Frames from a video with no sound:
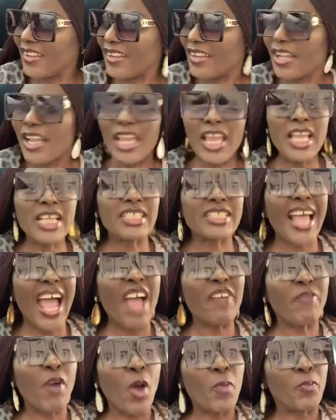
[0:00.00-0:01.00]
It's time
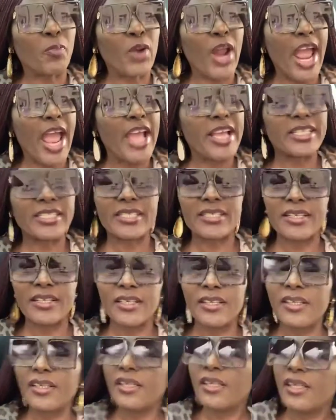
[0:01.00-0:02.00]
for praise.
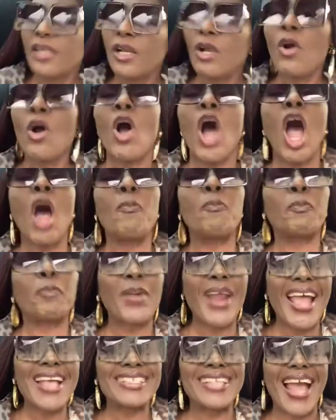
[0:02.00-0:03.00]
Oh,
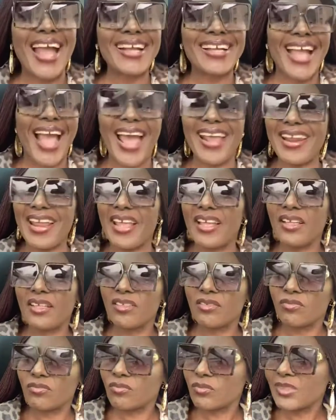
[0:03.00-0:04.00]
praise and carry.
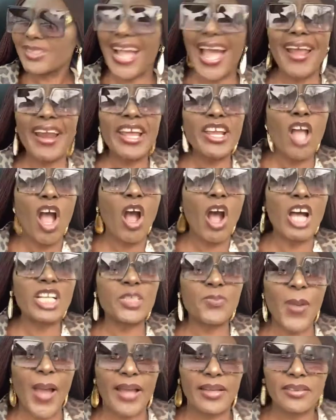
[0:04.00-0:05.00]
Carry your
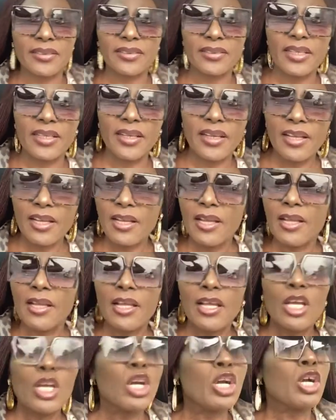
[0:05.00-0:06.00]
husband.
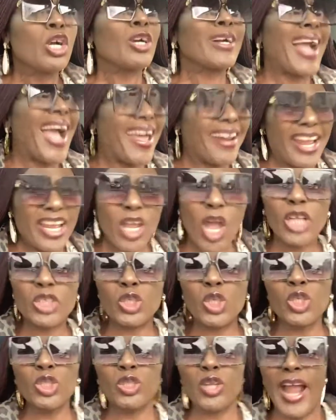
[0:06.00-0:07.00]
Carry your
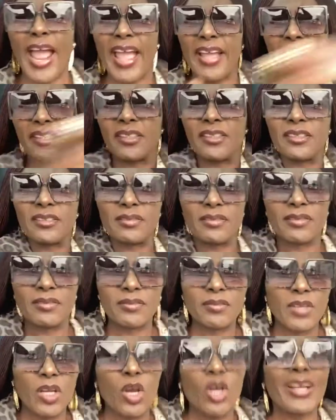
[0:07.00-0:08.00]
children.
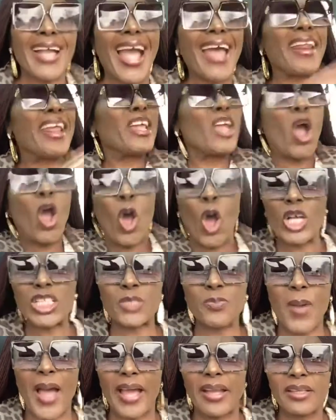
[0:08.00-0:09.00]
Carry your
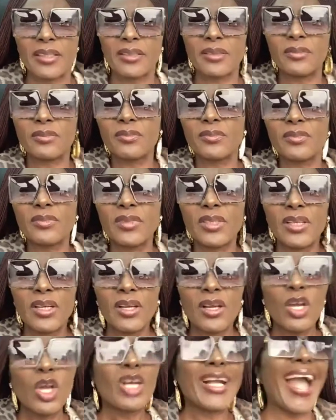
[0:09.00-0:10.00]
husband.
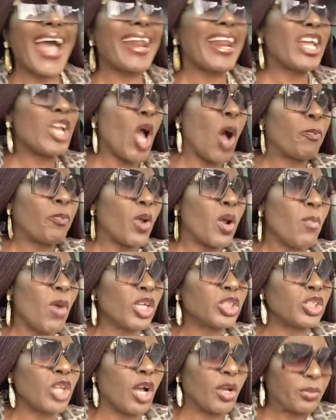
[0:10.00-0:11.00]
Carry your
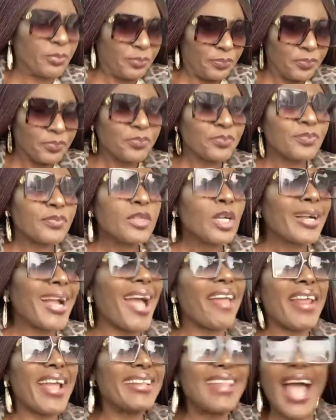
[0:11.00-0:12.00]
promotion.
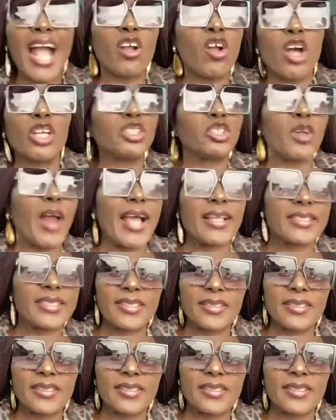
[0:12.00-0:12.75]
Carry that contract.